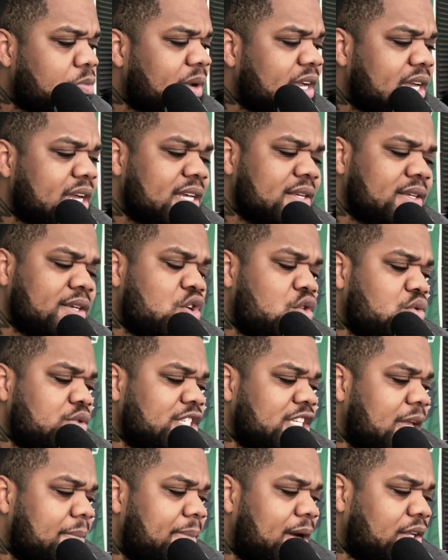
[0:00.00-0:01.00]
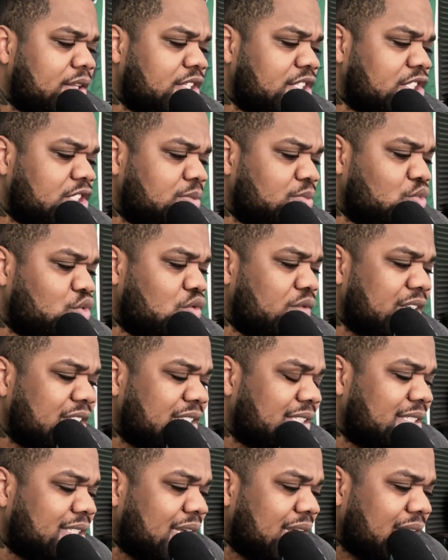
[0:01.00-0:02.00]
and cozy about this move. It
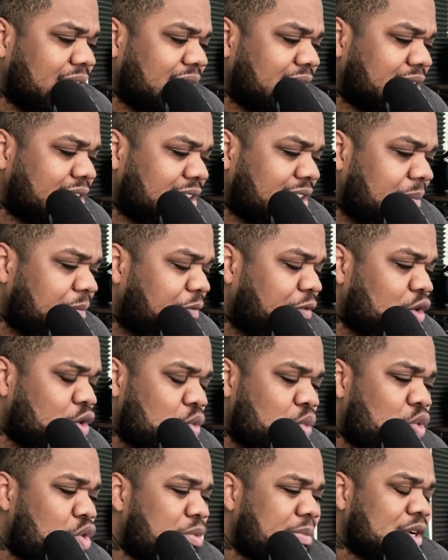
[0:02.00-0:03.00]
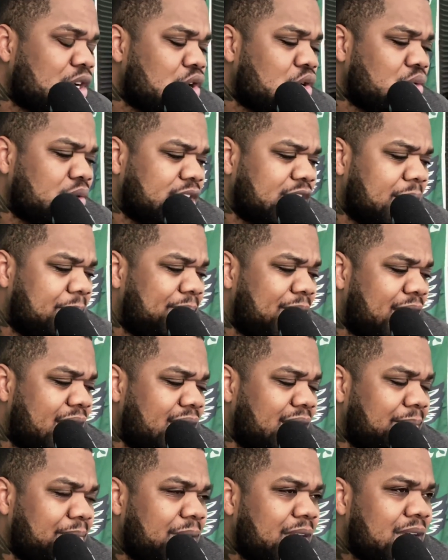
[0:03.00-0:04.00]
just, something feel warm and cozy about
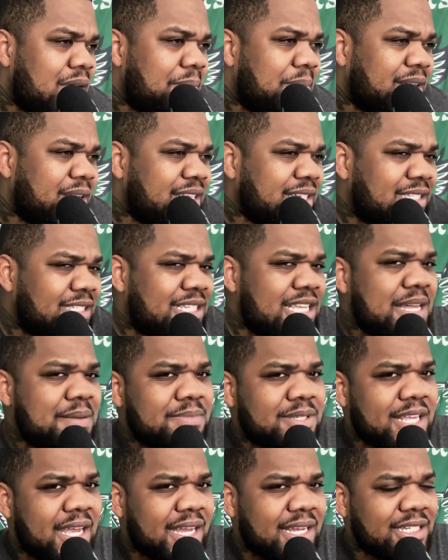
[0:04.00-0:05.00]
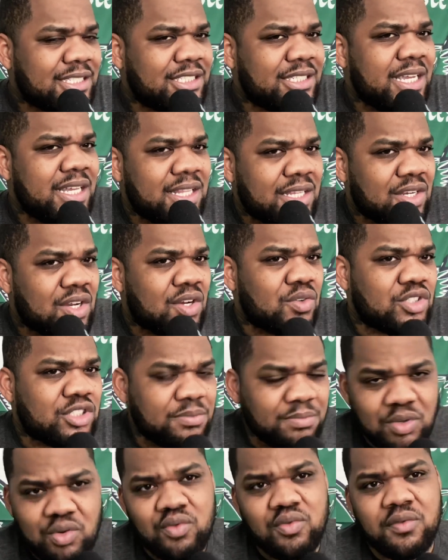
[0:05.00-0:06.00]
it. But this seems like a Jalen Hurts
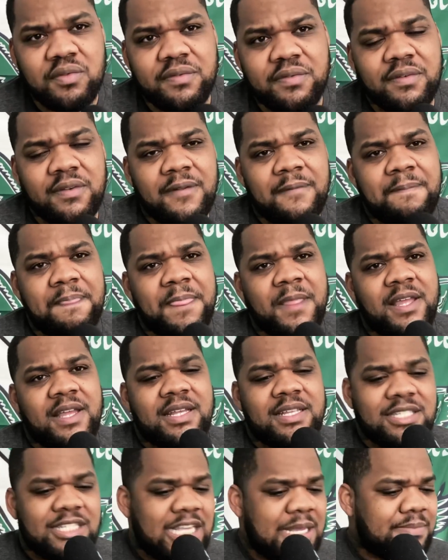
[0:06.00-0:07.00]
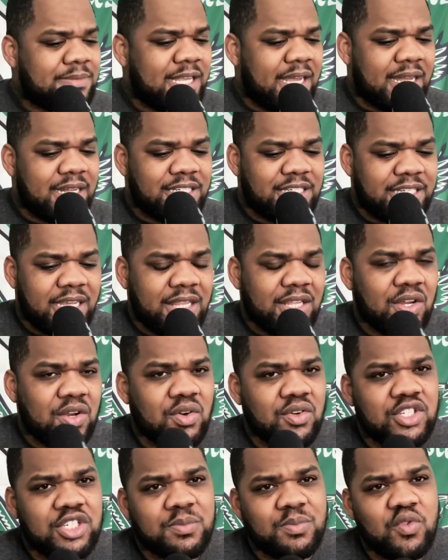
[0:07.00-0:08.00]
move. Seems like a Jalen
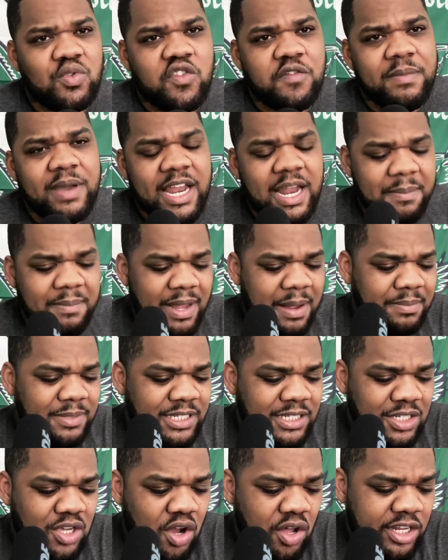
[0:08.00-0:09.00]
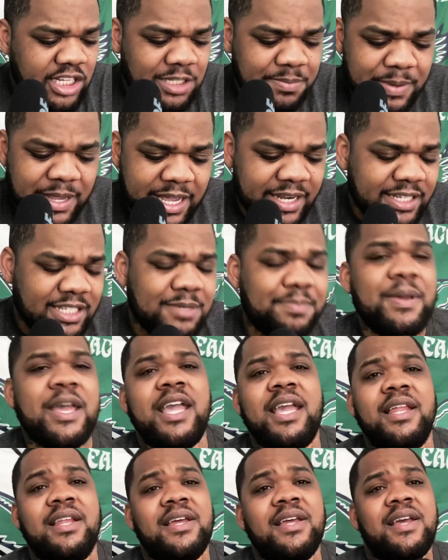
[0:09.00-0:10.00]
Hurts move, man. I'm just calling a
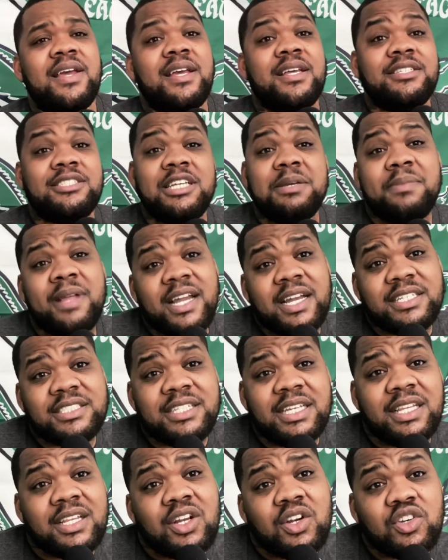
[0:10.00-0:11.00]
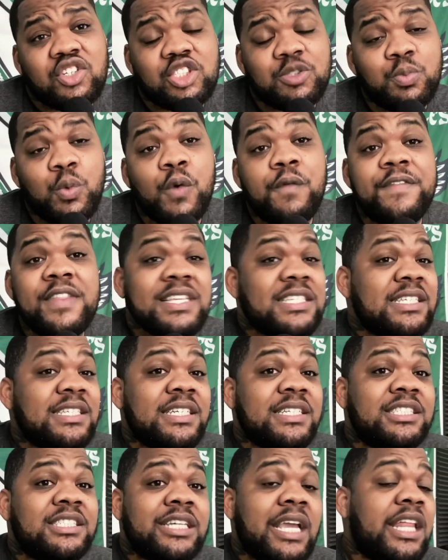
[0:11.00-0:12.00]
spade. Seemed like a Jalen Hurts move. This is
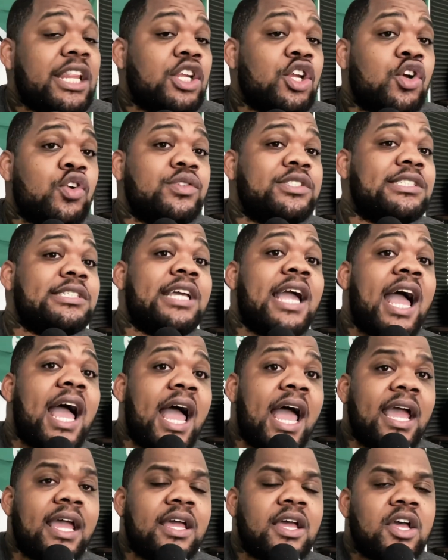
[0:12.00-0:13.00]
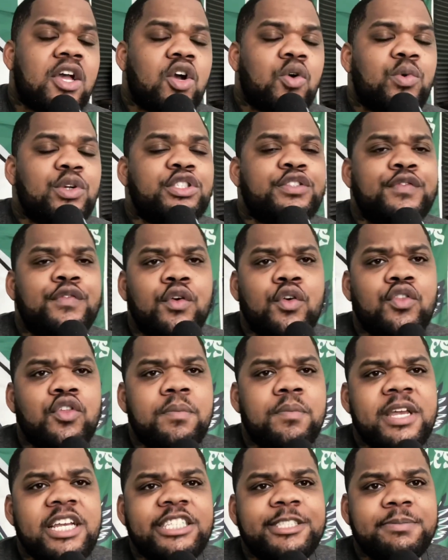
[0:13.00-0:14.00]
a Jalen Hurts guy, which further
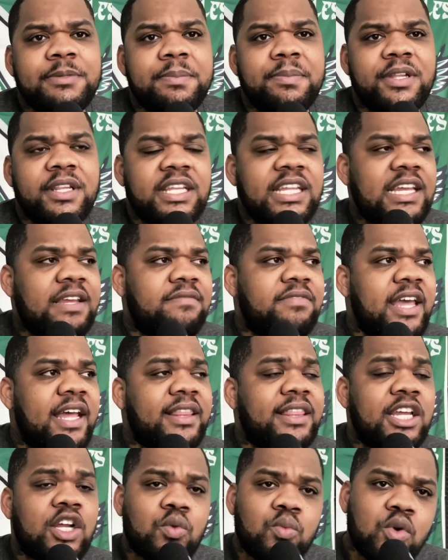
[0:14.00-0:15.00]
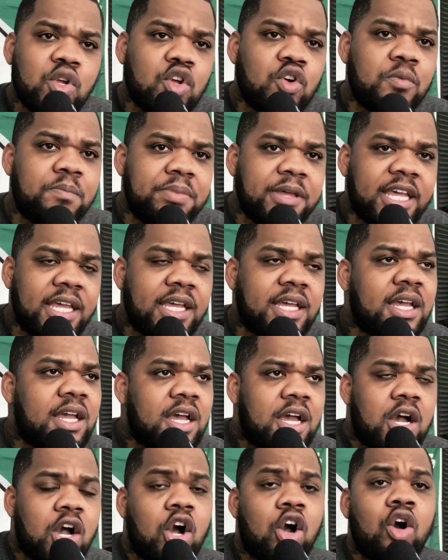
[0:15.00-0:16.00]
makes me believe that there will be
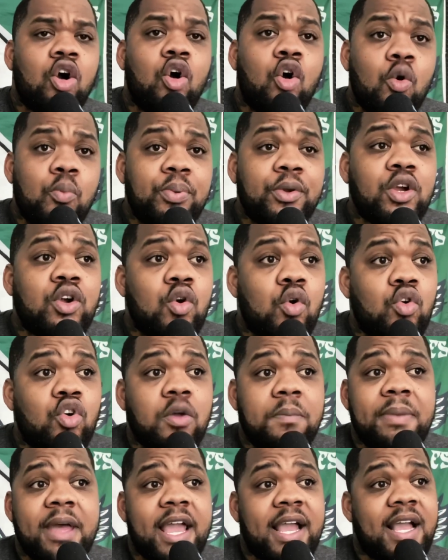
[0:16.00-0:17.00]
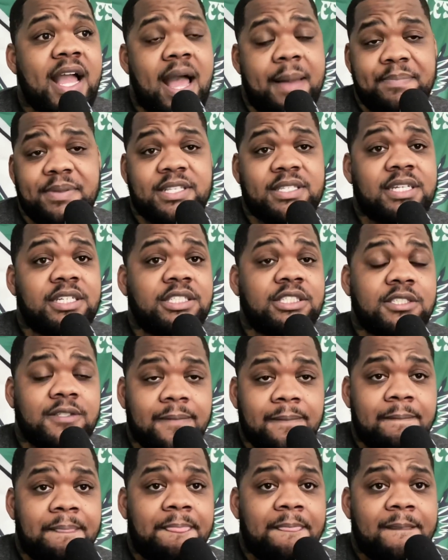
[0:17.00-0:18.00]
an open quarterback competition.
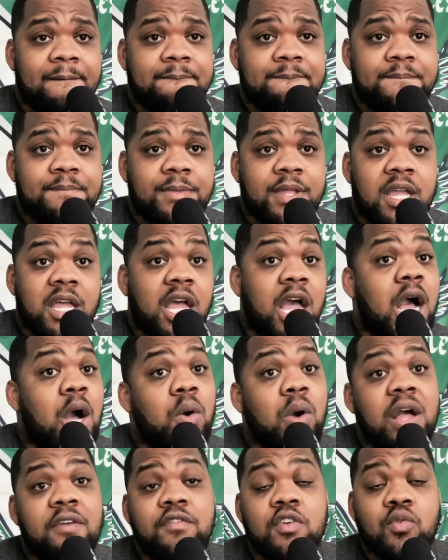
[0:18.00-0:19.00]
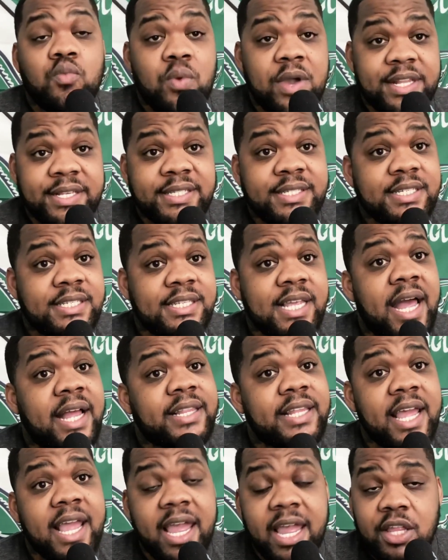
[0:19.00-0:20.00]
However Wentz decide
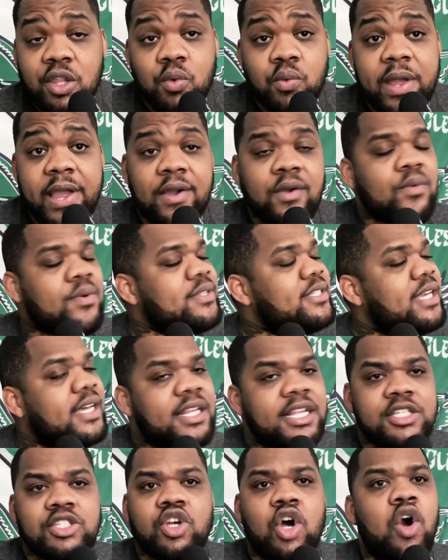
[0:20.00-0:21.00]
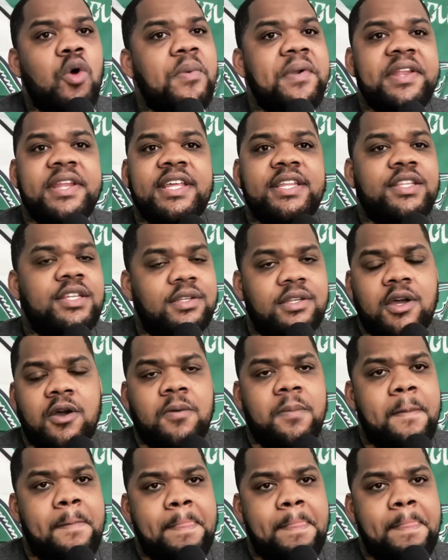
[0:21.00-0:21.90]
to handle that, going to tell us all we need to know.